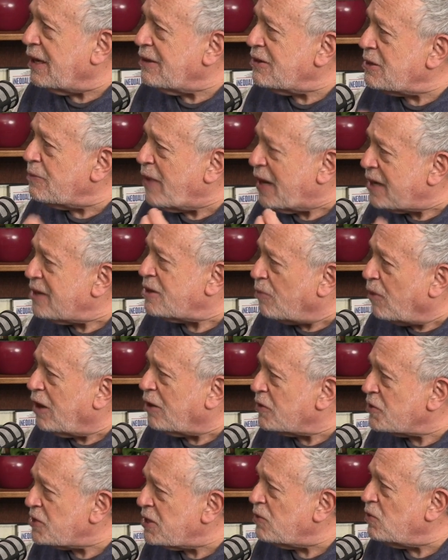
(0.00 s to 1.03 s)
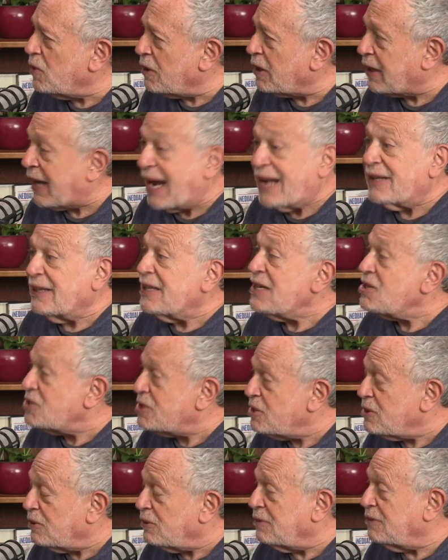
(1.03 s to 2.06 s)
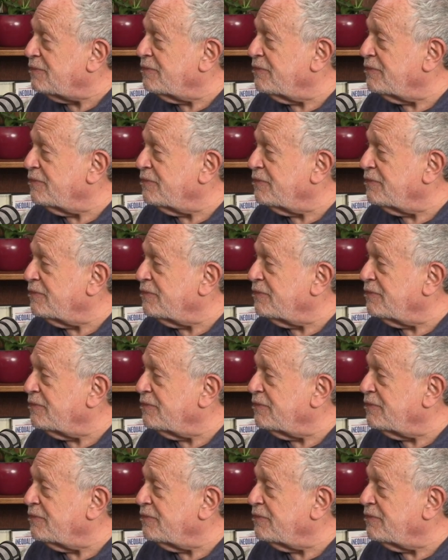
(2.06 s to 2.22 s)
to make a democracy work. At least two."